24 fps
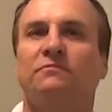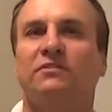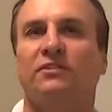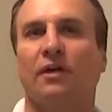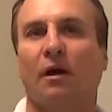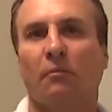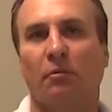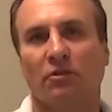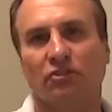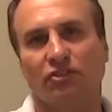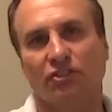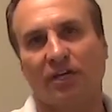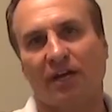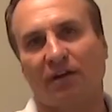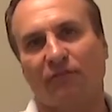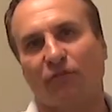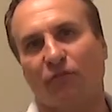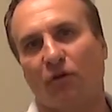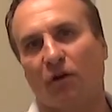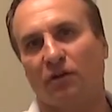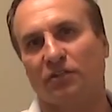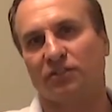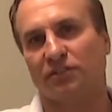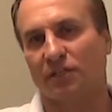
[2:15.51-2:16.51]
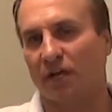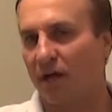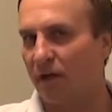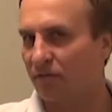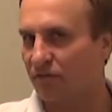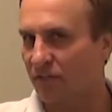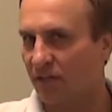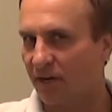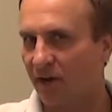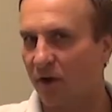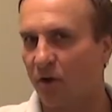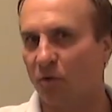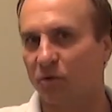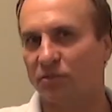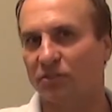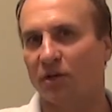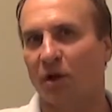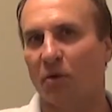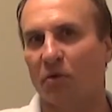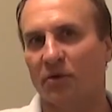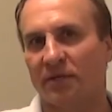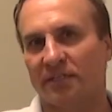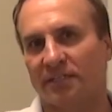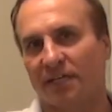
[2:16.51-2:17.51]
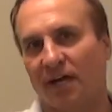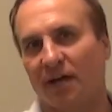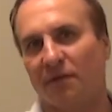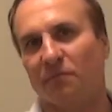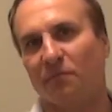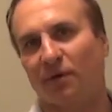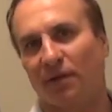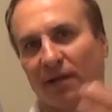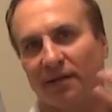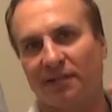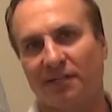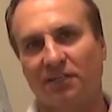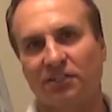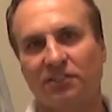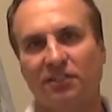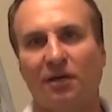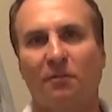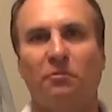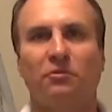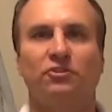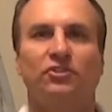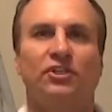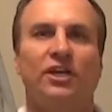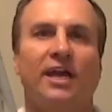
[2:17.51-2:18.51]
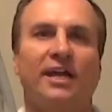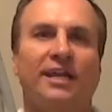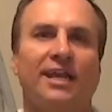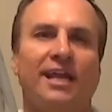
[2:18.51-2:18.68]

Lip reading: double check for ourselves. I know it's already done, but I'm going to double check